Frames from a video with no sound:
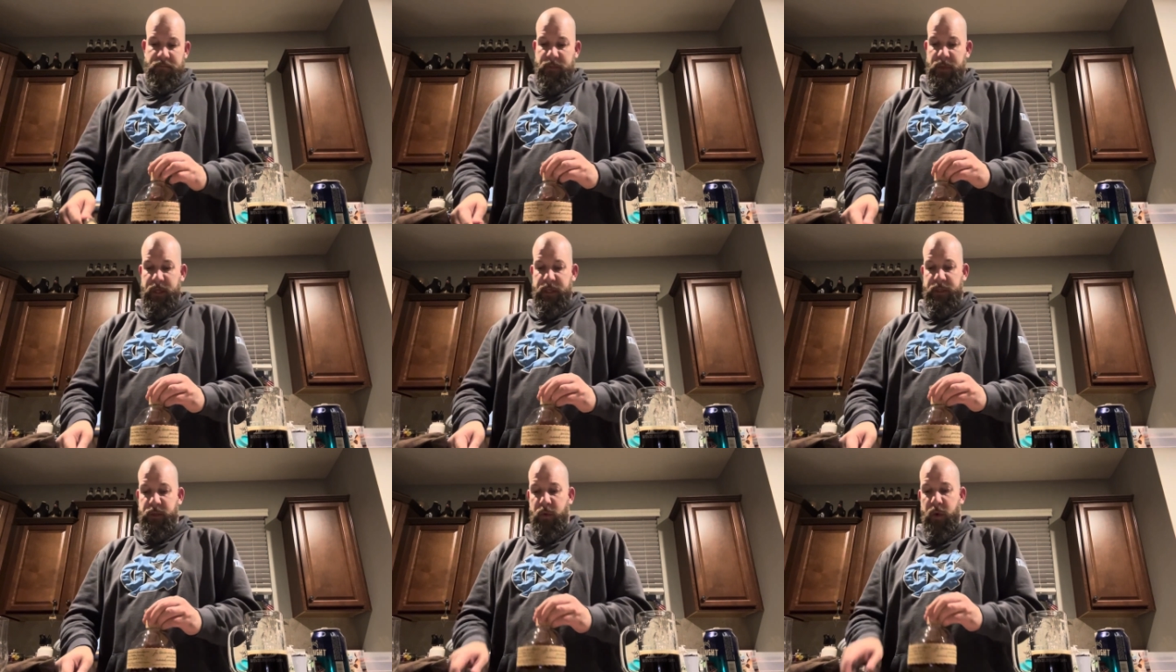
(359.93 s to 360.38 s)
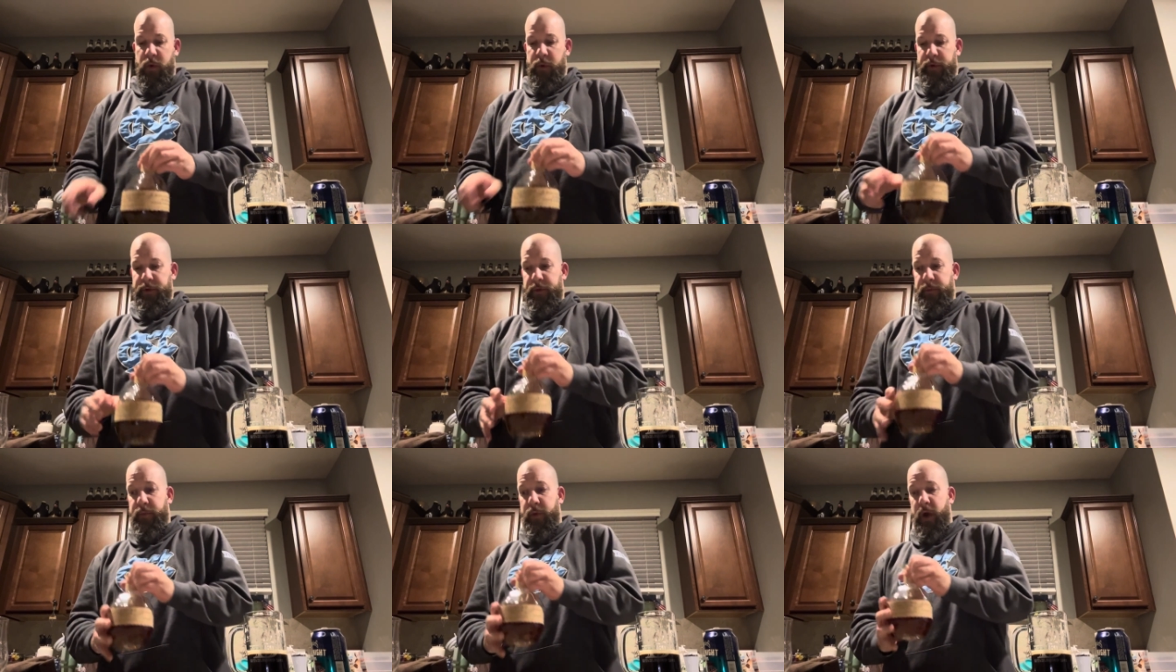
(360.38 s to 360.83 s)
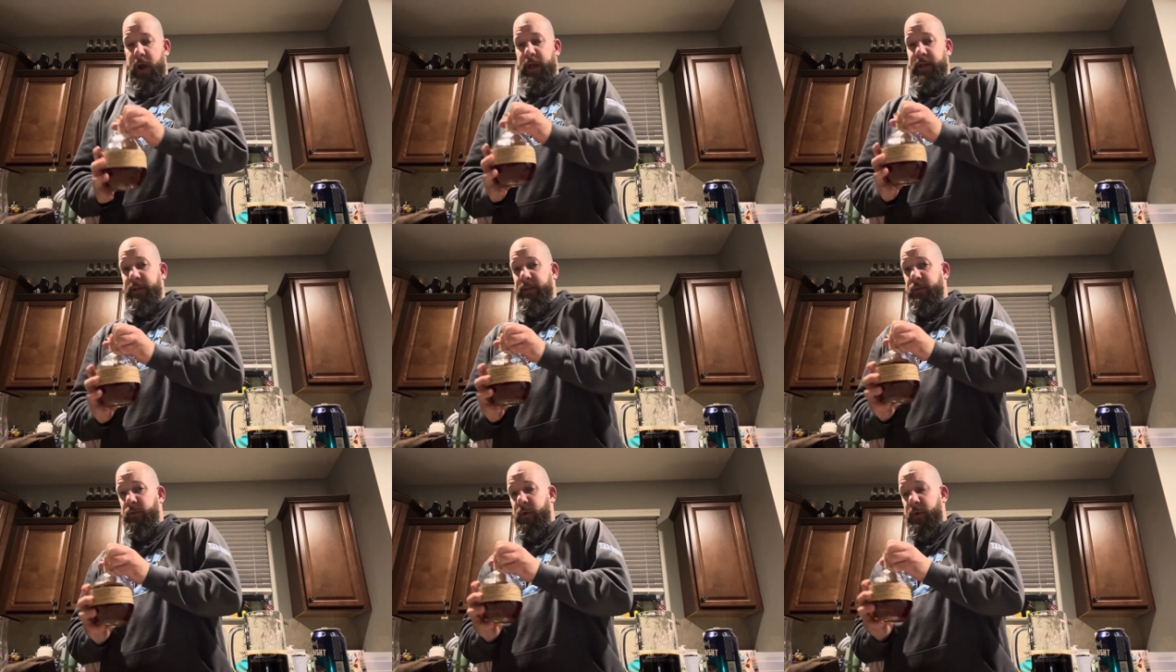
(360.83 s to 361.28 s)
It's well worth the
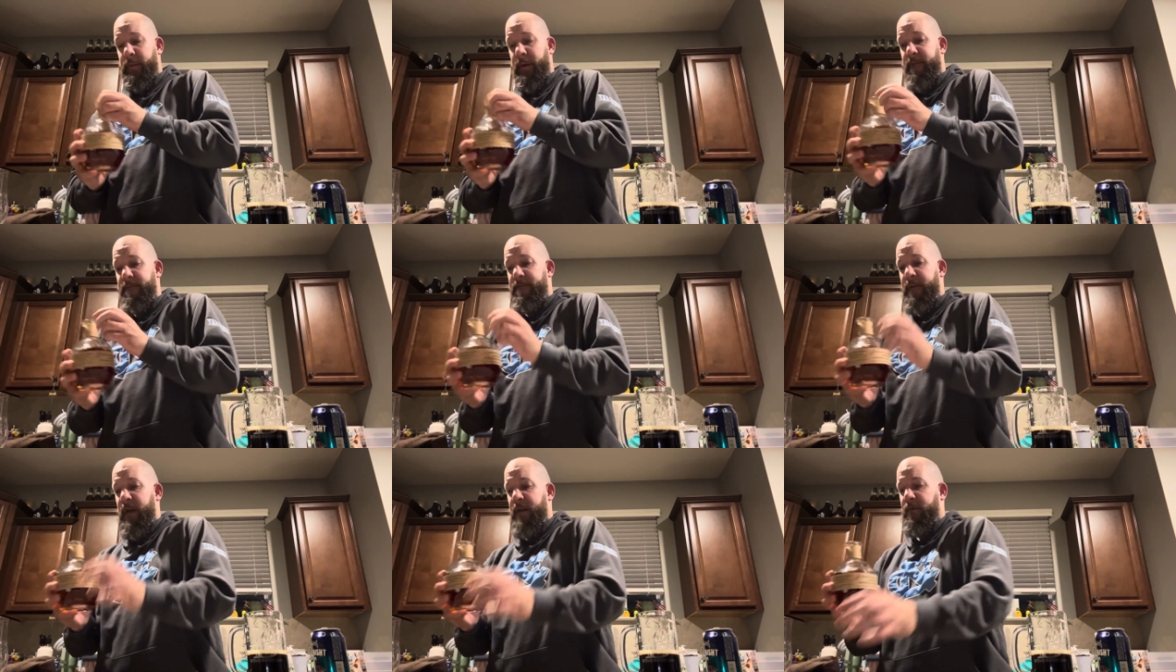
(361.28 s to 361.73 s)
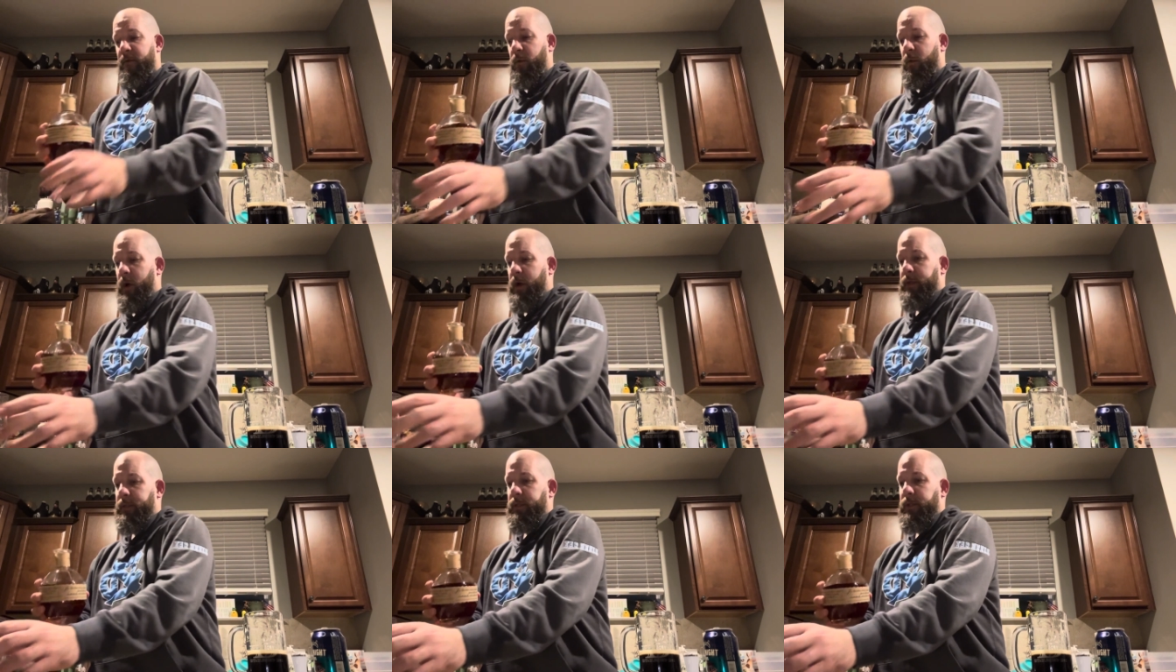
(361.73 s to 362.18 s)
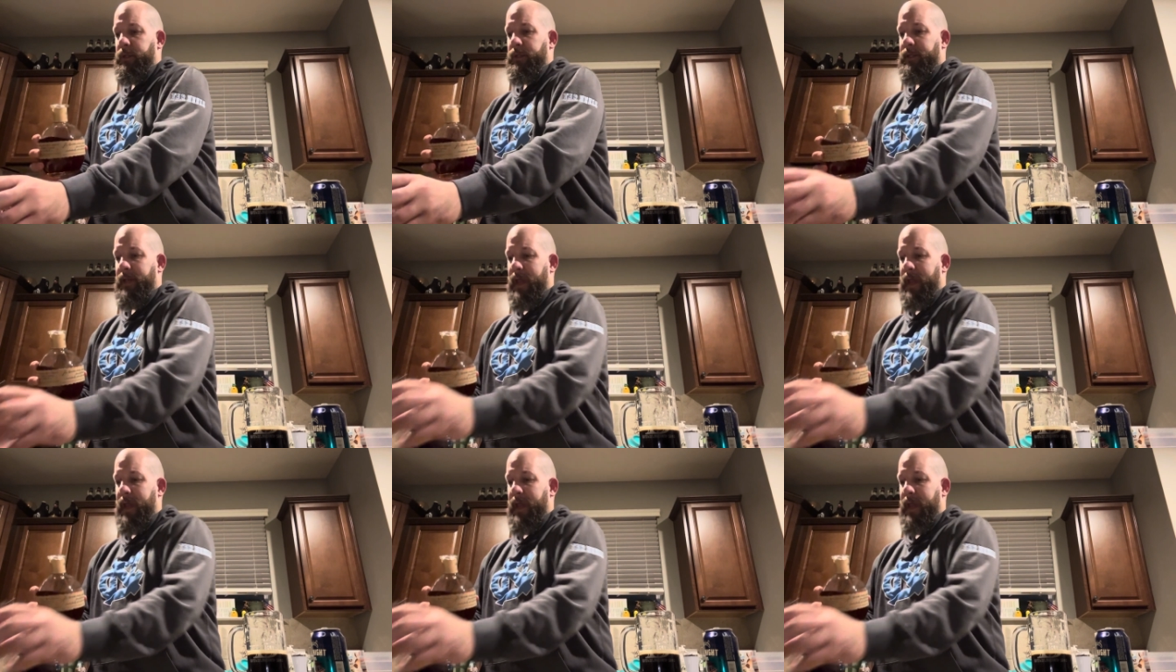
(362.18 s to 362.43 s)
price. One of my favorite ones. You just